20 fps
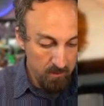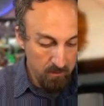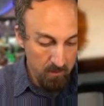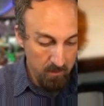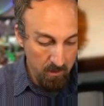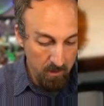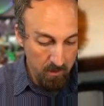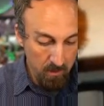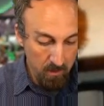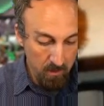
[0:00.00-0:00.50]

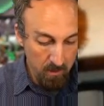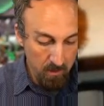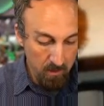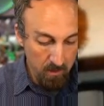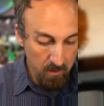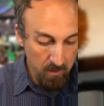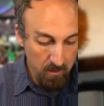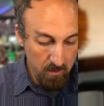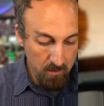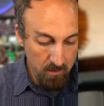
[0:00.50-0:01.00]
uh,
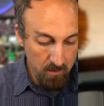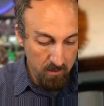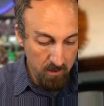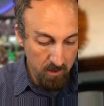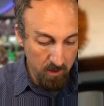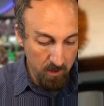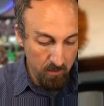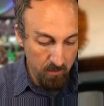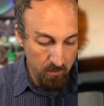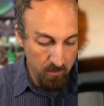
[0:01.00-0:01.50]
you
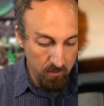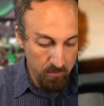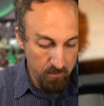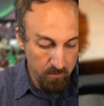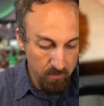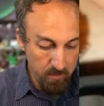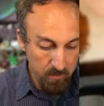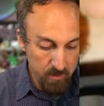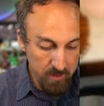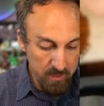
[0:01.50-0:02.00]
know
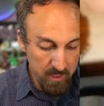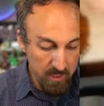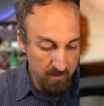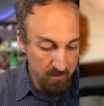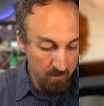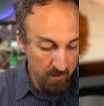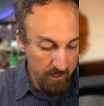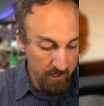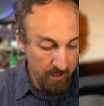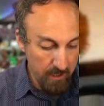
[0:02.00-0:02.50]
sinker
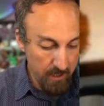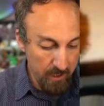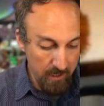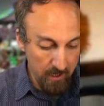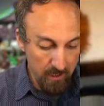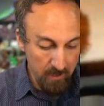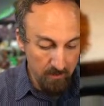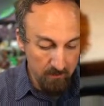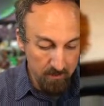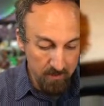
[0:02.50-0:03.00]

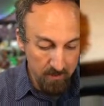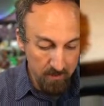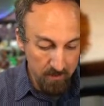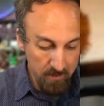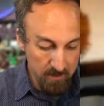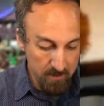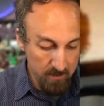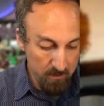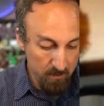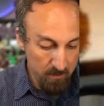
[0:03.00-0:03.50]
EDM'd
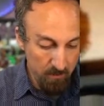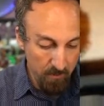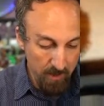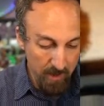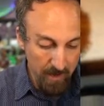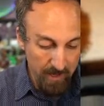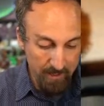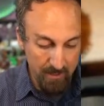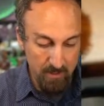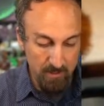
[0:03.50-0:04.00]
is the only way
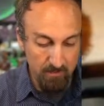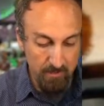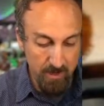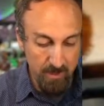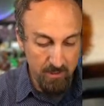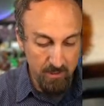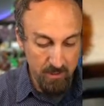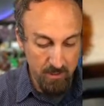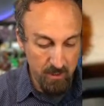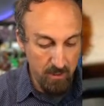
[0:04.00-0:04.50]
I can
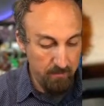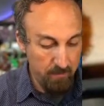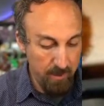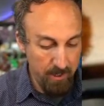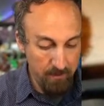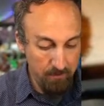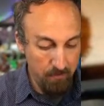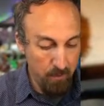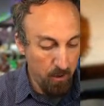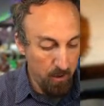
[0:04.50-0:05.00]
imagine they
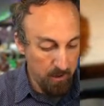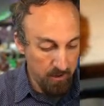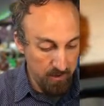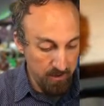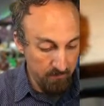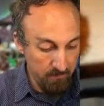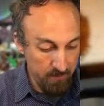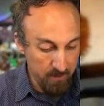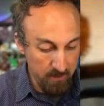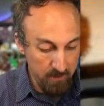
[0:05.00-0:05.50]
made parts
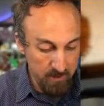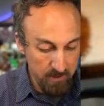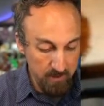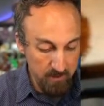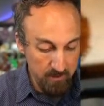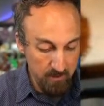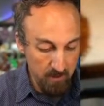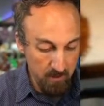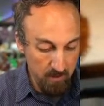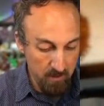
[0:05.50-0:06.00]
of this
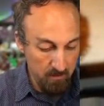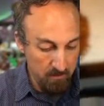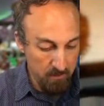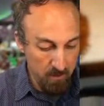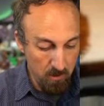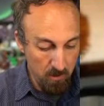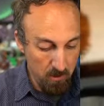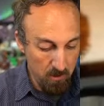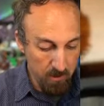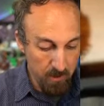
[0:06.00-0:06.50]

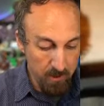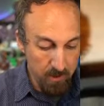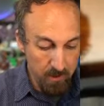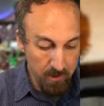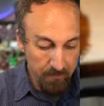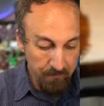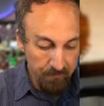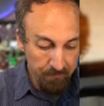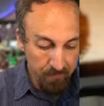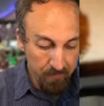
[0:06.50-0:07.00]
mold.
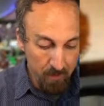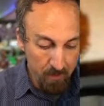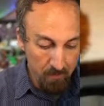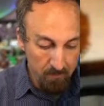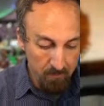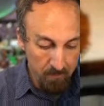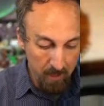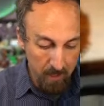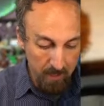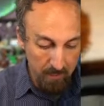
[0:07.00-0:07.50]

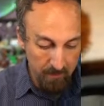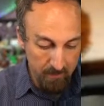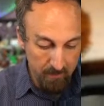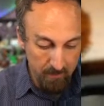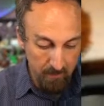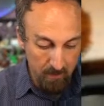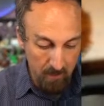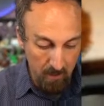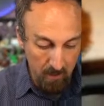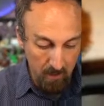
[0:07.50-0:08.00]
But
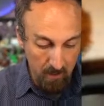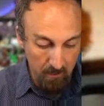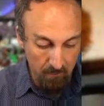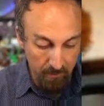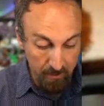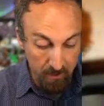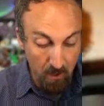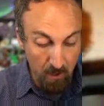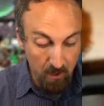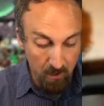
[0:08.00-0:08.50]

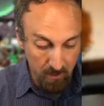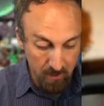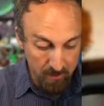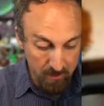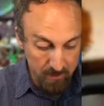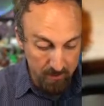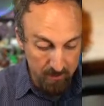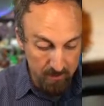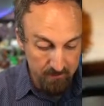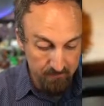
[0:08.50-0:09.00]

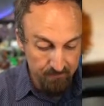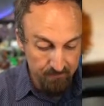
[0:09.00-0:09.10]
regardless,